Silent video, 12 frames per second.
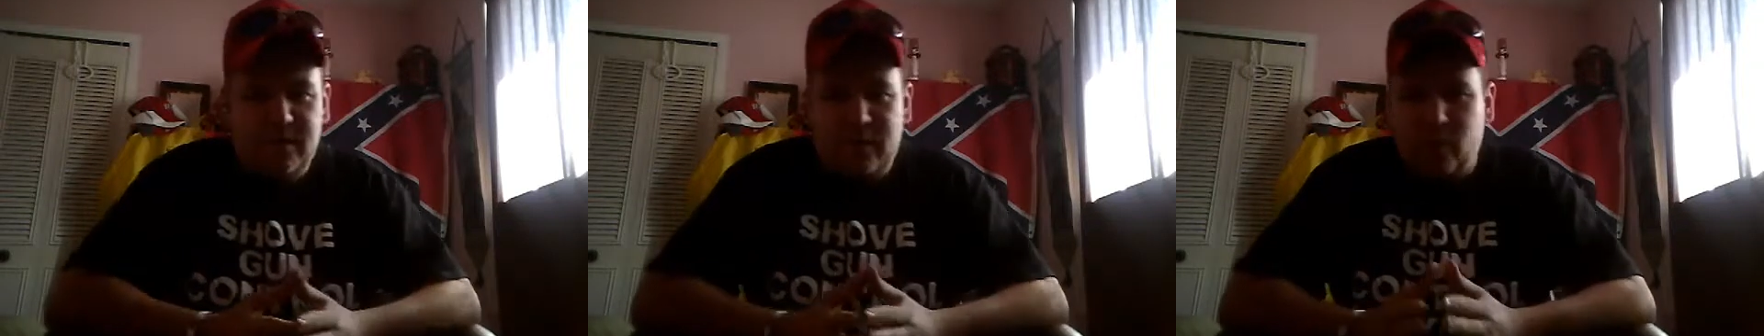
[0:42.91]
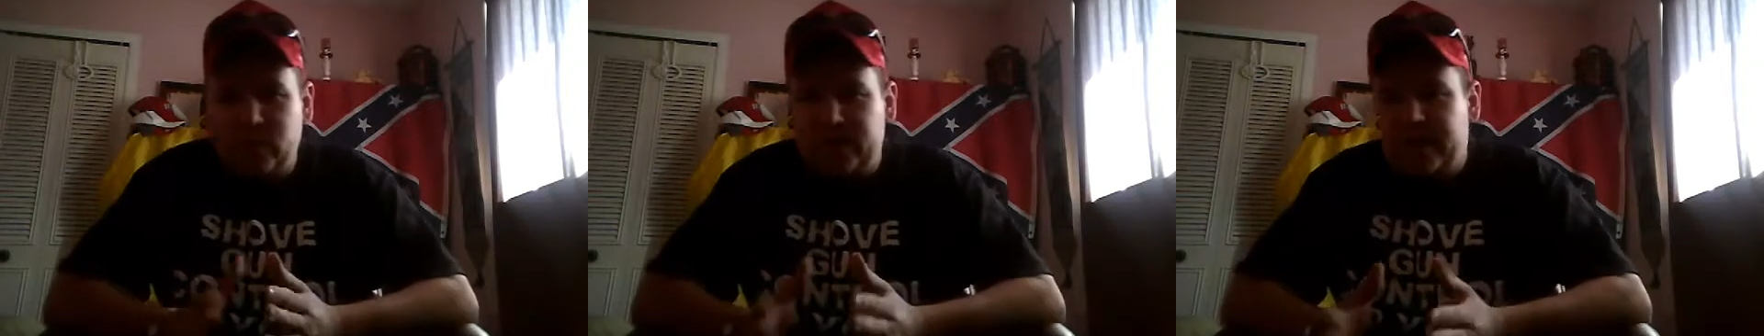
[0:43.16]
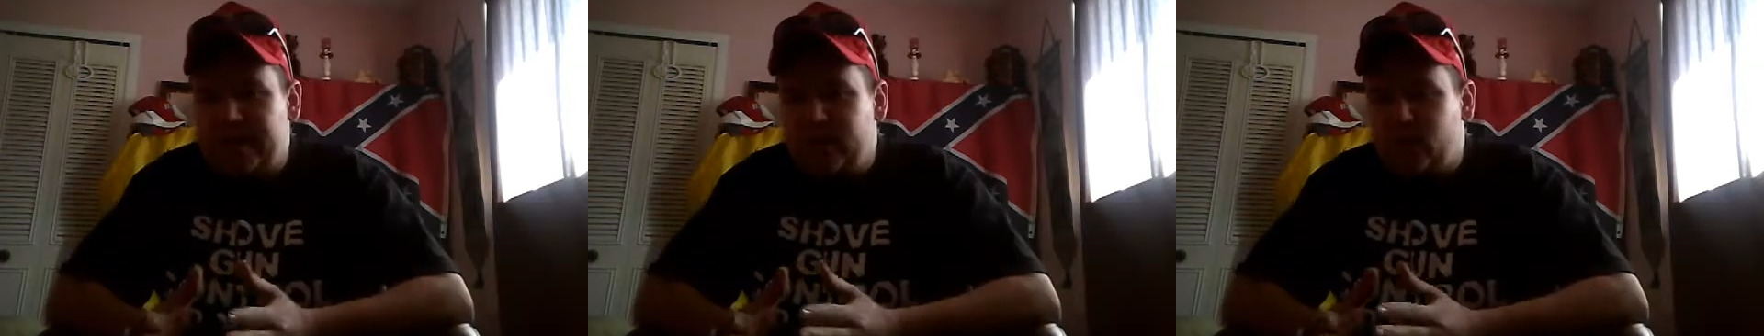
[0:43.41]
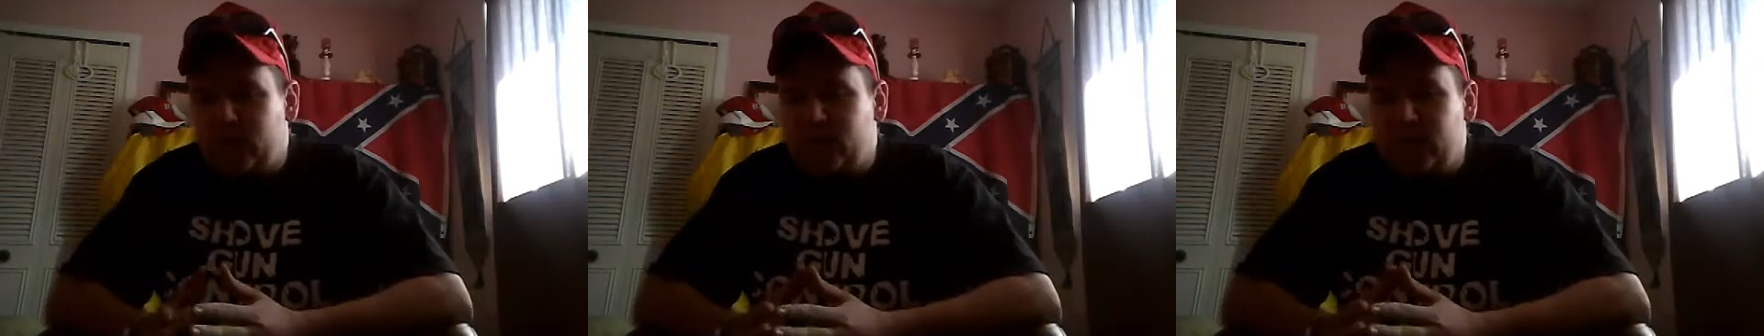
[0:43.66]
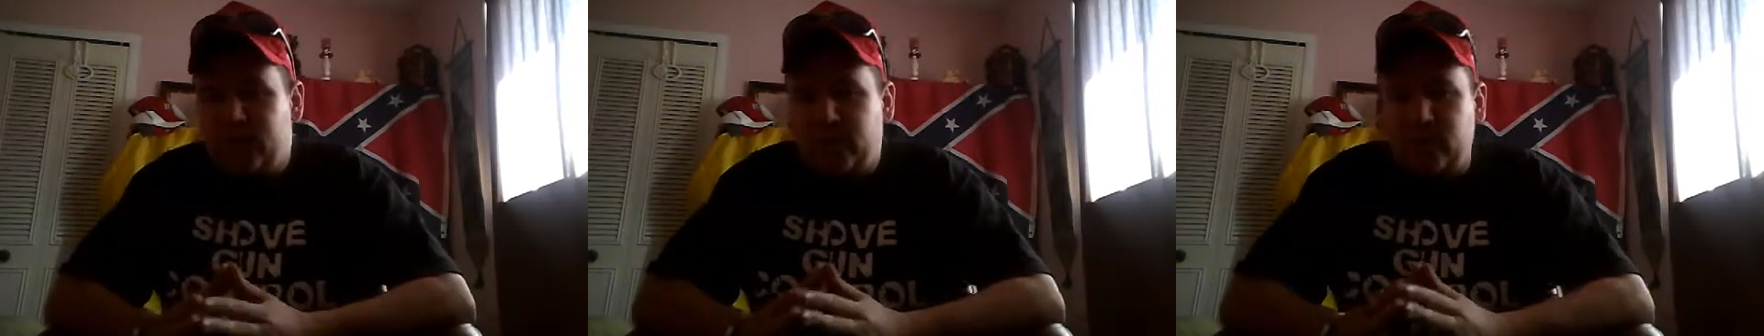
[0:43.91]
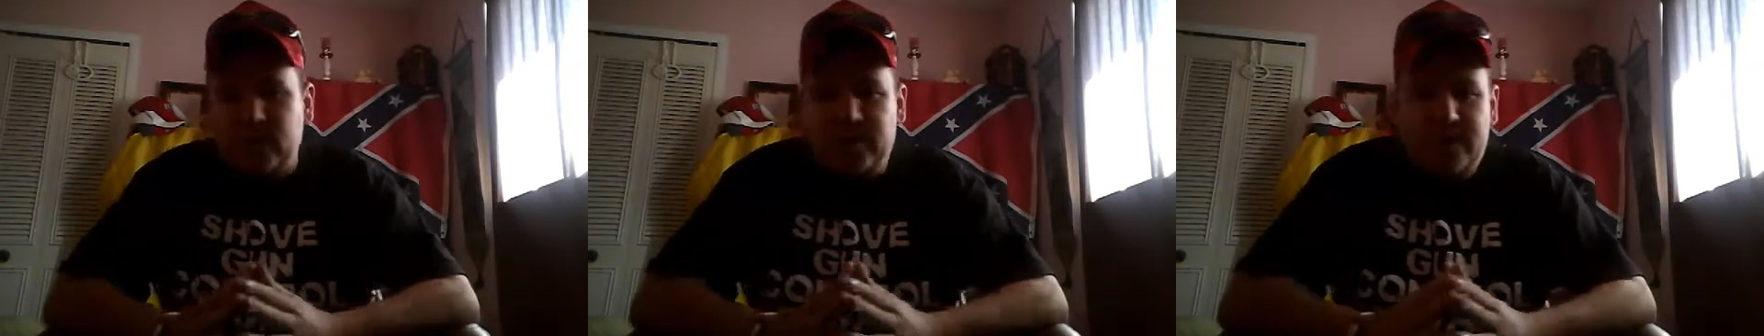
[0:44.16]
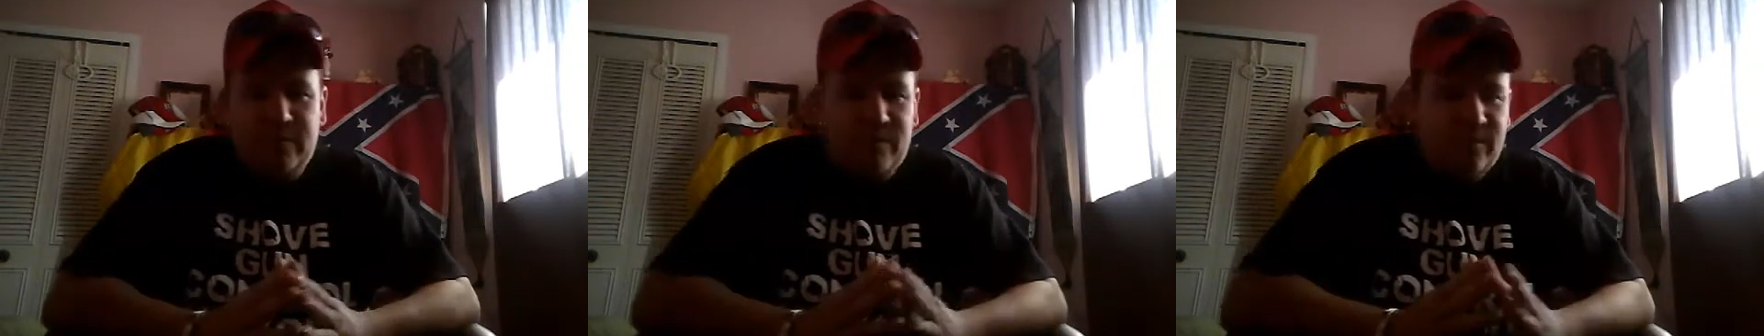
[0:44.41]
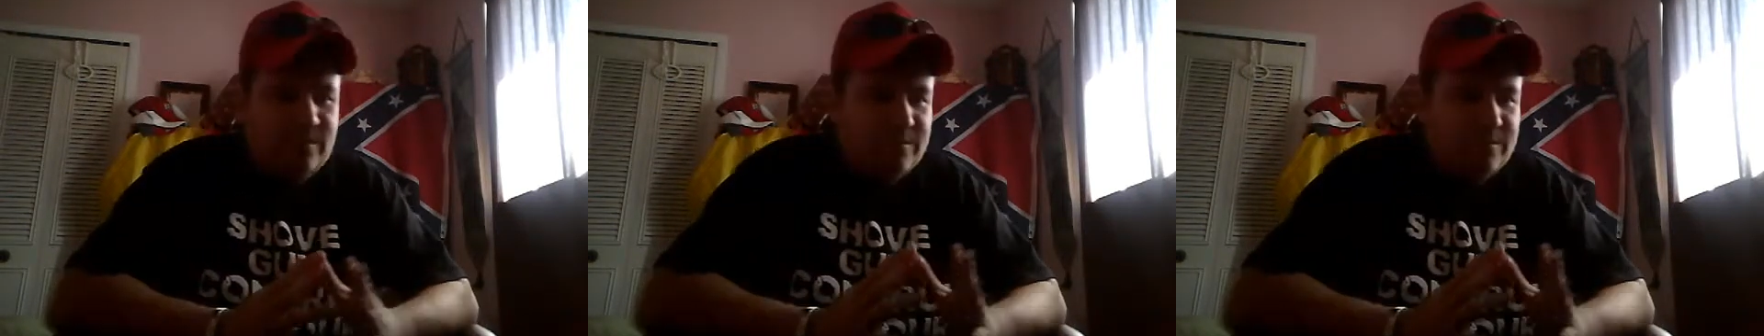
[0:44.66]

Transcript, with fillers: I mean, what they did was purely